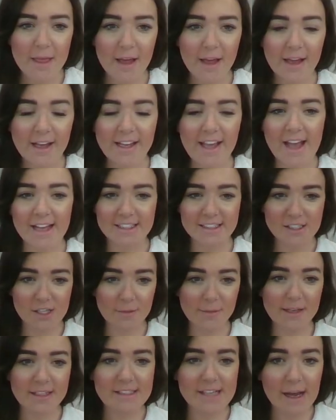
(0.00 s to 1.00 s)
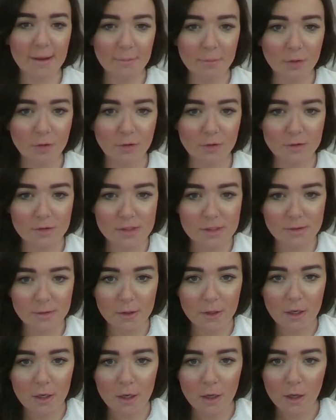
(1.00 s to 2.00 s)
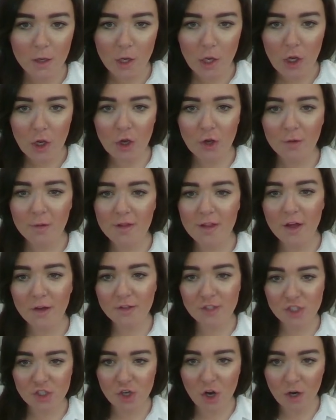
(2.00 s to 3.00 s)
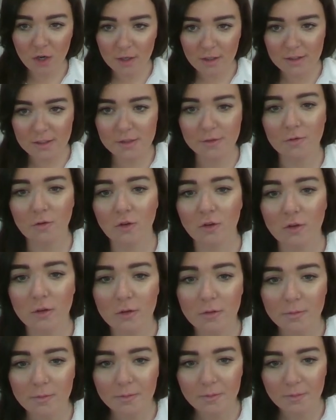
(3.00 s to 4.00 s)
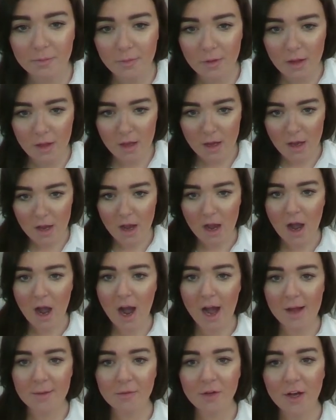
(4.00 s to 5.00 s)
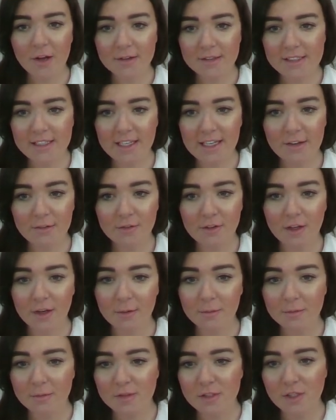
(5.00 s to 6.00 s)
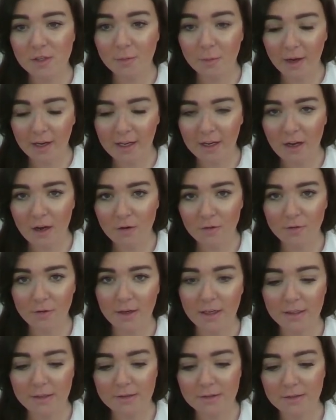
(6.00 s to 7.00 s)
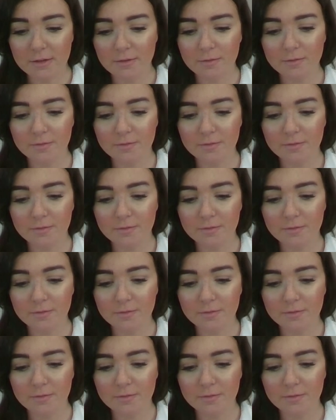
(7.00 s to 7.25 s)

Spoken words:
Okay, some examples. Who are those chocolates for? I'm going to give them to my girlfriend.